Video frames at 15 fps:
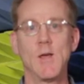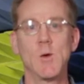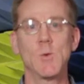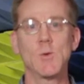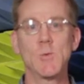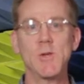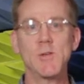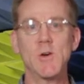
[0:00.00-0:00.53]

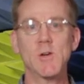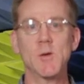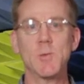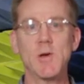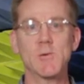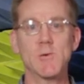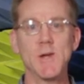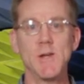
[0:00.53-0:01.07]
When we talk
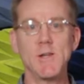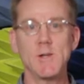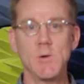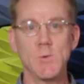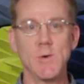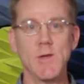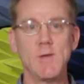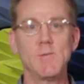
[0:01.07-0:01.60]
about radio
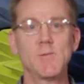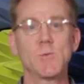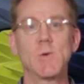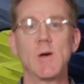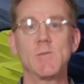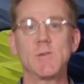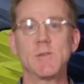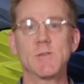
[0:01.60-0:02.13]
waves, we
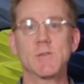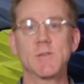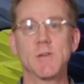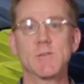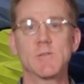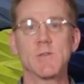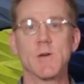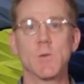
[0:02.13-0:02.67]
often
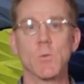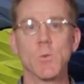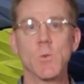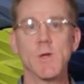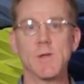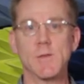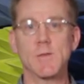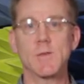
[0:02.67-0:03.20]
discuss their
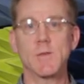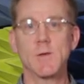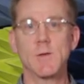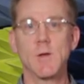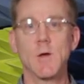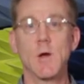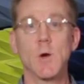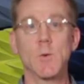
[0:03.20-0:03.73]
width,
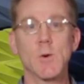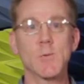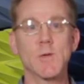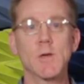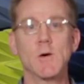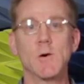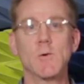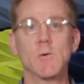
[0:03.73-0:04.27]
or what we
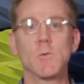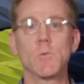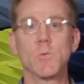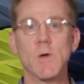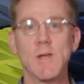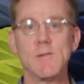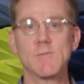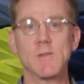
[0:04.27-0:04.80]
call
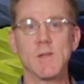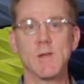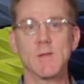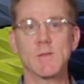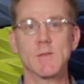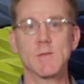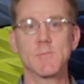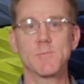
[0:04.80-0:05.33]

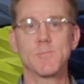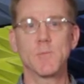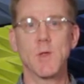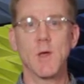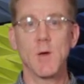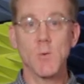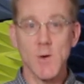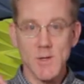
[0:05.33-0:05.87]
wavelength.
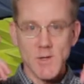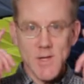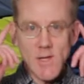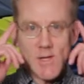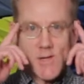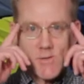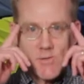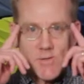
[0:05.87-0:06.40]
While you
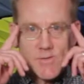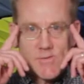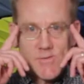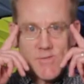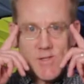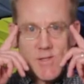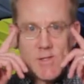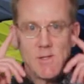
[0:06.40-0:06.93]
can't actually
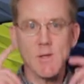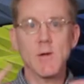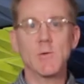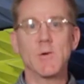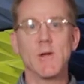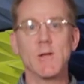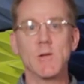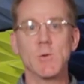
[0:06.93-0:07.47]
see a
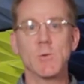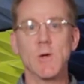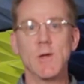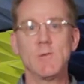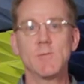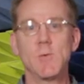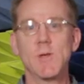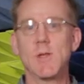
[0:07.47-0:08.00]
radio
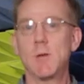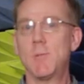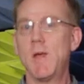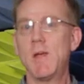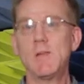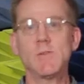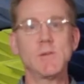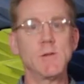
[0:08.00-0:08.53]
wave, we can
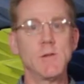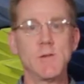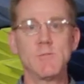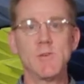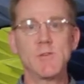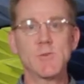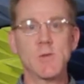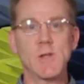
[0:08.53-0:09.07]
imagine and
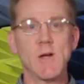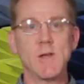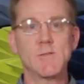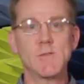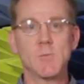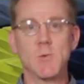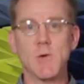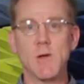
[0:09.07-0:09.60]
visualize
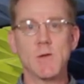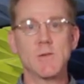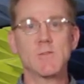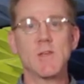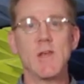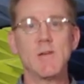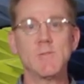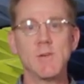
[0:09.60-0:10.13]
them around us
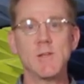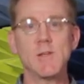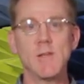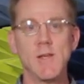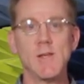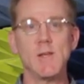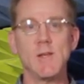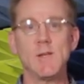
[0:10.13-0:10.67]
every
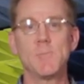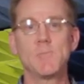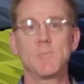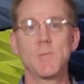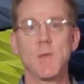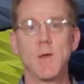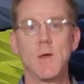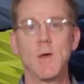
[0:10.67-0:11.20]
day.
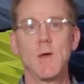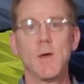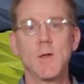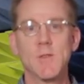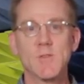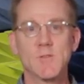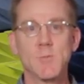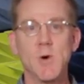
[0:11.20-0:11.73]

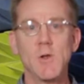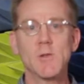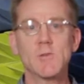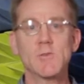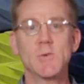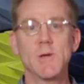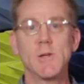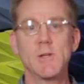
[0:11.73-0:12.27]
The
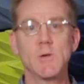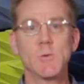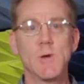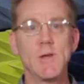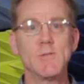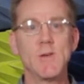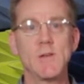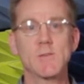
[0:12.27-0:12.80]
smallest radio
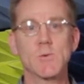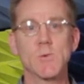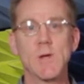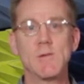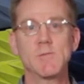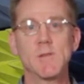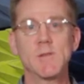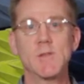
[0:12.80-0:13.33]
wave has a
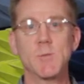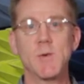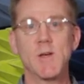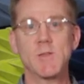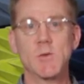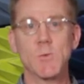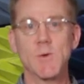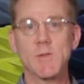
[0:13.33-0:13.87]
wavelength
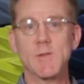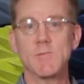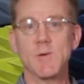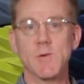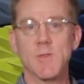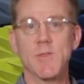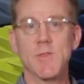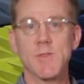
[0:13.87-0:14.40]
about the width of
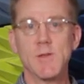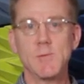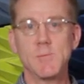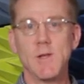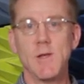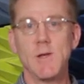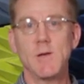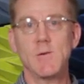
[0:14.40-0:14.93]
your
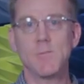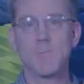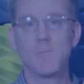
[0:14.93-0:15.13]
thumbnail.